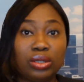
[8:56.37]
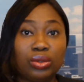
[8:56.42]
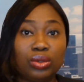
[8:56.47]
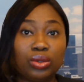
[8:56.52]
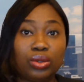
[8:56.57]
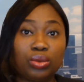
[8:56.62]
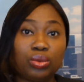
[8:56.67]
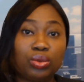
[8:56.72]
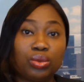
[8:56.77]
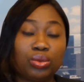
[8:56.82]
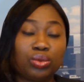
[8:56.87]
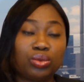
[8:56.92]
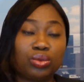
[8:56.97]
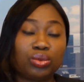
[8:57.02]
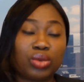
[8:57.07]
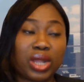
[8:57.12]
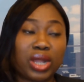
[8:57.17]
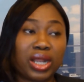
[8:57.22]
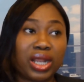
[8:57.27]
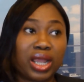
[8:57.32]
will
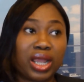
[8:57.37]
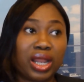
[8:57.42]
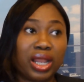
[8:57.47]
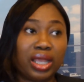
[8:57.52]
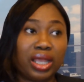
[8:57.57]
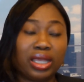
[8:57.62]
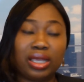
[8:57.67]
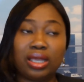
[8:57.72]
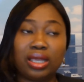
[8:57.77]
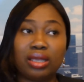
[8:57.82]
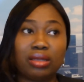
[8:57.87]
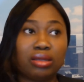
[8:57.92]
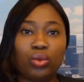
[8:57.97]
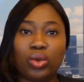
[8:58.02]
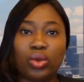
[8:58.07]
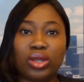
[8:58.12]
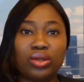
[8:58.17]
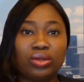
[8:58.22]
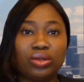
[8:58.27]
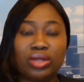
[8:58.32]
rather like,
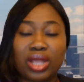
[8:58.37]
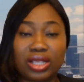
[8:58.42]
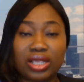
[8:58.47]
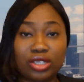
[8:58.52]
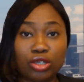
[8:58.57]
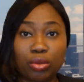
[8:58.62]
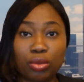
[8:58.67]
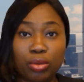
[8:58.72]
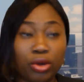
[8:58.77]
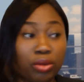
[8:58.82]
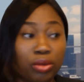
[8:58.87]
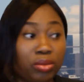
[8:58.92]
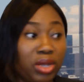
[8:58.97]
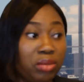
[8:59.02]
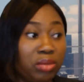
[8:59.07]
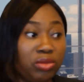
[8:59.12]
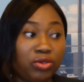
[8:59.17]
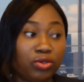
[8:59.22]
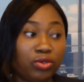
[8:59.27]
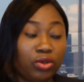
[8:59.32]
well, that's your
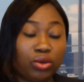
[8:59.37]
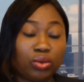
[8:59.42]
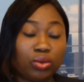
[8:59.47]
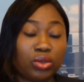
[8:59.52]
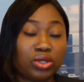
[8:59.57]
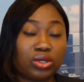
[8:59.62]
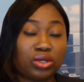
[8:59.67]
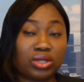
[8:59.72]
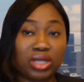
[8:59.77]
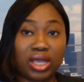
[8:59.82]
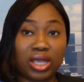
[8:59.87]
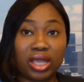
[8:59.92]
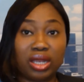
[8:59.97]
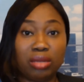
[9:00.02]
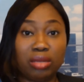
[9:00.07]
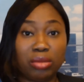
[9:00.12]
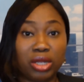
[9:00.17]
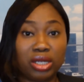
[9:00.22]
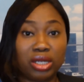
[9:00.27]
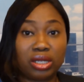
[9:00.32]
problem if you don't want to take
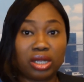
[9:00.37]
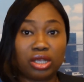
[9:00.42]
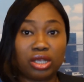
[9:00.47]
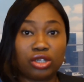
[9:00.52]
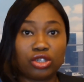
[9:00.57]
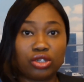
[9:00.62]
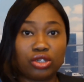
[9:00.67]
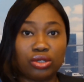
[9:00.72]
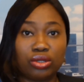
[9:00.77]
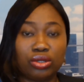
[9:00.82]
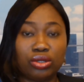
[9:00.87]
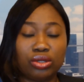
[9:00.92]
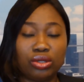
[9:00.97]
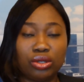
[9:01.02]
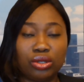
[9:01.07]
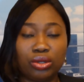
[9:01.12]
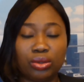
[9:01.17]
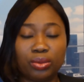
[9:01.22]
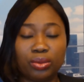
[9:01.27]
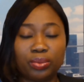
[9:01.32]
any medication.
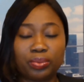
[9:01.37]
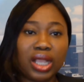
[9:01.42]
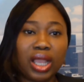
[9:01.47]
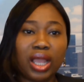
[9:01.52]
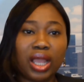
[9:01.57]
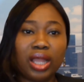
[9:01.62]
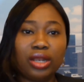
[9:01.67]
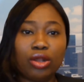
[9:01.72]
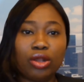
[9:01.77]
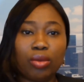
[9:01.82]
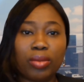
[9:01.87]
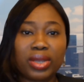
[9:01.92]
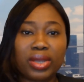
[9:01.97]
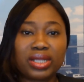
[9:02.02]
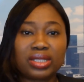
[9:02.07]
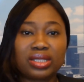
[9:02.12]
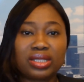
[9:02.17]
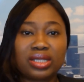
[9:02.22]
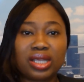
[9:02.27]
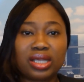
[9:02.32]
And
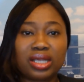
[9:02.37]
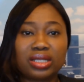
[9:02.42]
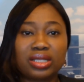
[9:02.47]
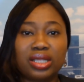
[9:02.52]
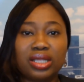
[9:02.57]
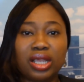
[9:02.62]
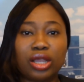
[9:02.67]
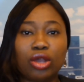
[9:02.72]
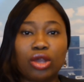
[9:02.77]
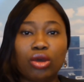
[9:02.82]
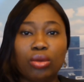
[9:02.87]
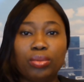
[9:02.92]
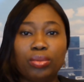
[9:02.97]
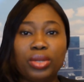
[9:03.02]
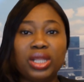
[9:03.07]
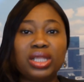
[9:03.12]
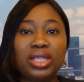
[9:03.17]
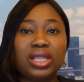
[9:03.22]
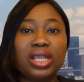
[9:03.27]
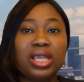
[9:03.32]
number 6, they
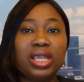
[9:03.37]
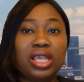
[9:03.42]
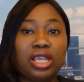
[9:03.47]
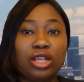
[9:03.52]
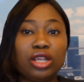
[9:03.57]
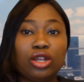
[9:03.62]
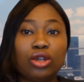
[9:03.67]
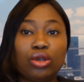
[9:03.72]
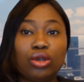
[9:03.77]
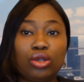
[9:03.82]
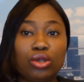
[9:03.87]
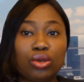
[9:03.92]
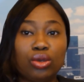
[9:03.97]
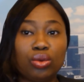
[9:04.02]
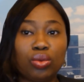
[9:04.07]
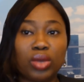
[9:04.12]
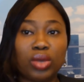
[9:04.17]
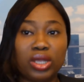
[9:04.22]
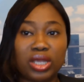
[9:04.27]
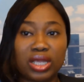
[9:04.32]
completely ignore you
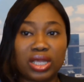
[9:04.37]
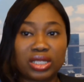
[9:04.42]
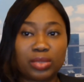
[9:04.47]
when you're